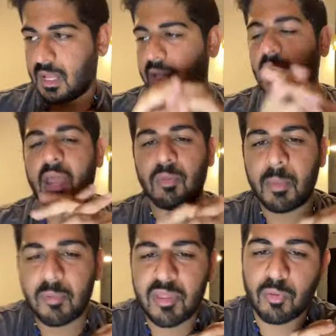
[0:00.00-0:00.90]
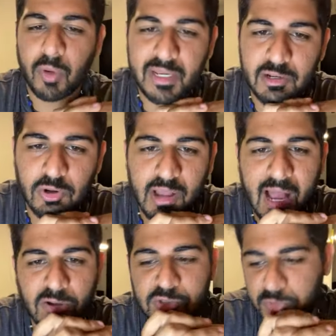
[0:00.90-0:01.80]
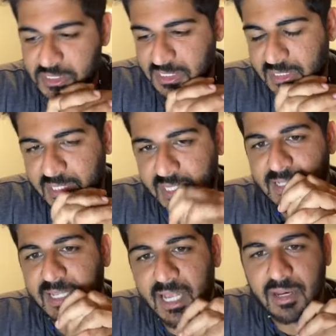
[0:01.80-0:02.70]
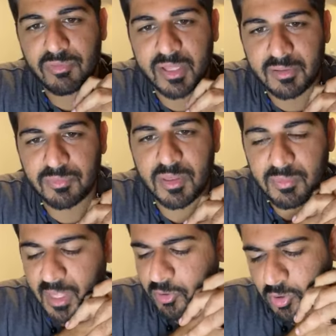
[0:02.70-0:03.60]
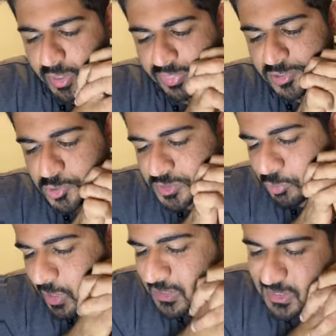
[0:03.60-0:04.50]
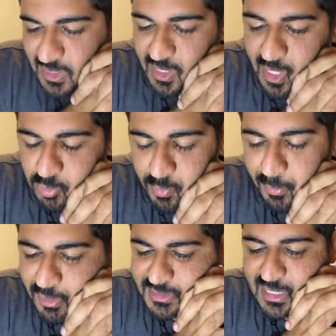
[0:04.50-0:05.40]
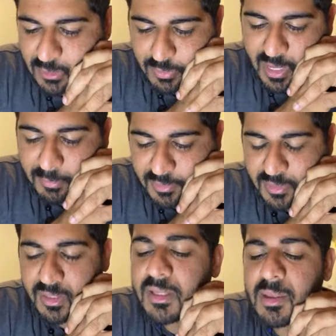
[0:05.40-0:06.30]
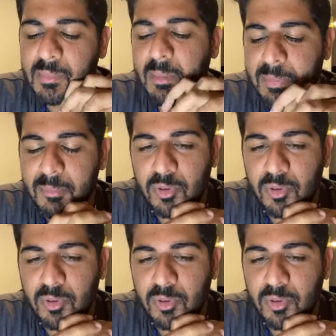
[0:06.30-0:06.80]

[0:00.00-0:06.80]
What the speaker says: I remember they raided her house recently and they kind of like, I don't know, I think she was arrested. I don't remember exactly what happened. Maybe people...